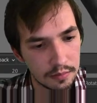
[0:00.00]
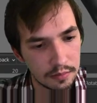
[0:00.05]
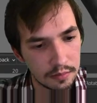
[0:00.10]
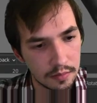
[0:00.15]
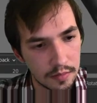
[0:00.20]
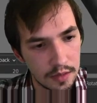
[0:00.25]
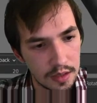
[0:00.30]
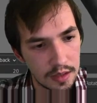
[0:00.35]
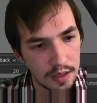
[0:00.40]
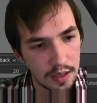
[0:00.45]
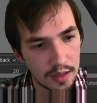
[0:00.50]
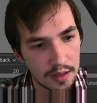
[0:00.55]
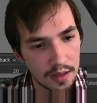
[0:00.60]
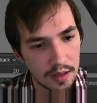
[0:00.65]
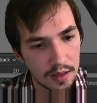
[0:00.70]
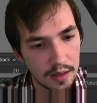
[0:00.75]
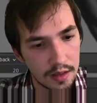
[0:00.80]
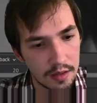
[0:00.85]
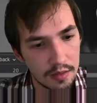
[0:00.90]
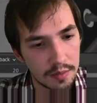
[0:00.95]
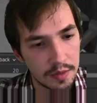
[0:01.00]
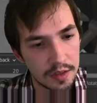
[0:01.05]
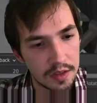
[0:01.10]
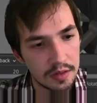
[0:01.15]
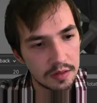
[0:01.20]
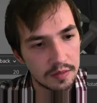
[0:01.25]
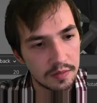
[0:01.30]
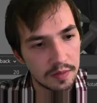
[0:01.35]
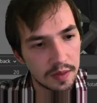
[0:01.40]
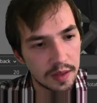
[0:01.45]
this case I think it'll be
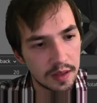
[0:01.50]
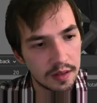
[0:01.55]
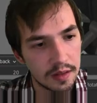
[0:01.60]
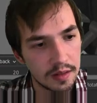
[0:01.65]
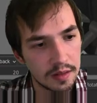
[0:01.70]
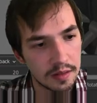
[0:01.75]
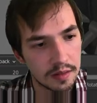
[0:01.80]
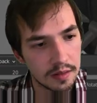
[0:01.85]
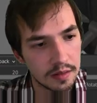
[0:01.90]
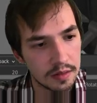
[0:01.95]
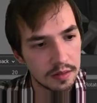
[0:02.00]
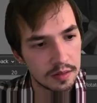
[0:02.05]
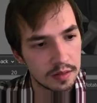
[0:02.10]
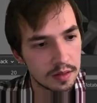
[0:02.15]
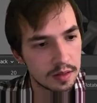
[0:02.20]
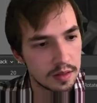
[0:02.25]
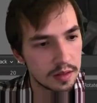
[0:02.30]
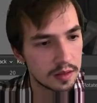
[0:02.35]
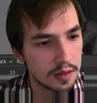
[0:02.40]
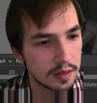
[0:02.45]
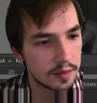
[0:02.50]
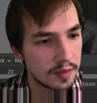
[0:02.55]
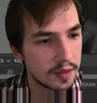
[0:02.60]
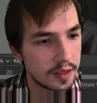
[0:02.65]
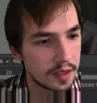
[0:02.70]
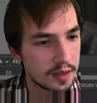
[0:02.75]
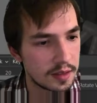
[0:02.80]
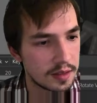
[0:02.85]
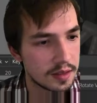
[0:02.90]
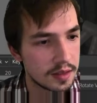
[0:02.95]
fine. Just to leave it
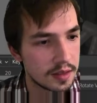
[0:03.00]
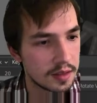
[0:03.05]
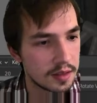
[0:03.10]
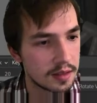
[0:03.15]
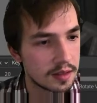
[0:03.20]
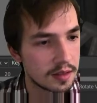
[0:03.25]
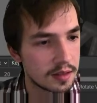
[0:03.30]
as is.